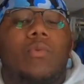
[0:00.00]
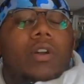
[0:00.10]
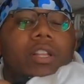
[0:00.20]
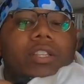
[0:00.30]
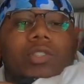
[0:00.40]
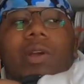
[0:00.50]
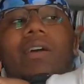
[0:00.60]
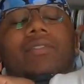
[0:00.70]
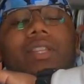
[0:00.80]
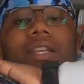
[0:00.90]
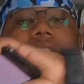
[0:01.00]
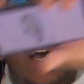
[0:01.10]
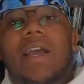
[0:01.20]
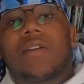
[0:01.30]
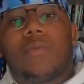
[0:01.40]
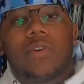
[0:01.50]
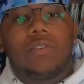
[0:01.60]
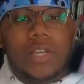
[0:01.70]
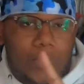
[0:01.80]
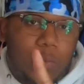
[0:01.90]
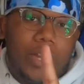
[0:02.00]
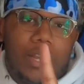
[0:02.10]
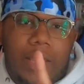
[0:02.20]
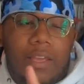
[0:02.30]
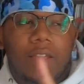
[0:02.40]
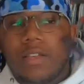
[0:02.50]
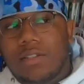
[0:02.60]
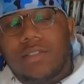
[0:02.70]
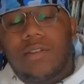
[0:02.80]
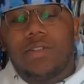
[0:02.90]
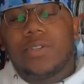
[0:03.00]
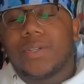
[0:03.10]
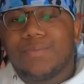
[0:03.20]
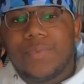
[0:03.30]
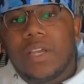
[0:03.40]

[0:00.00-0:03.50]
wanted to travel the entire world in one day, just go to New York.